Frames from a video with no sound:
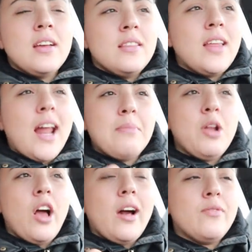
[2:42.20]
that I'm
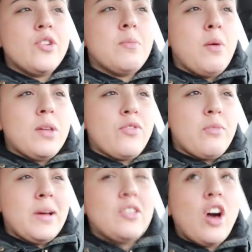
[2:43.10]
not comfortable with for
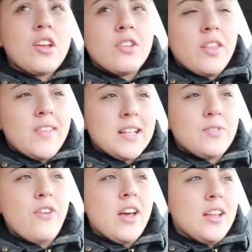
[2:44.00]
my daughter, then that's
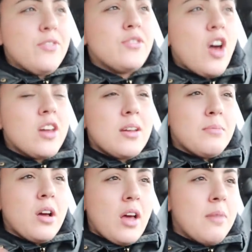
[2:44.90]
fine. If not,
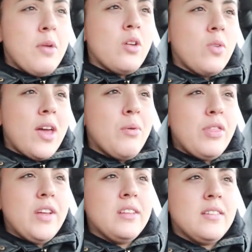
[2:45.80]
I'm not okay
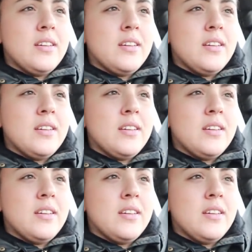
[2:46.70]
with it.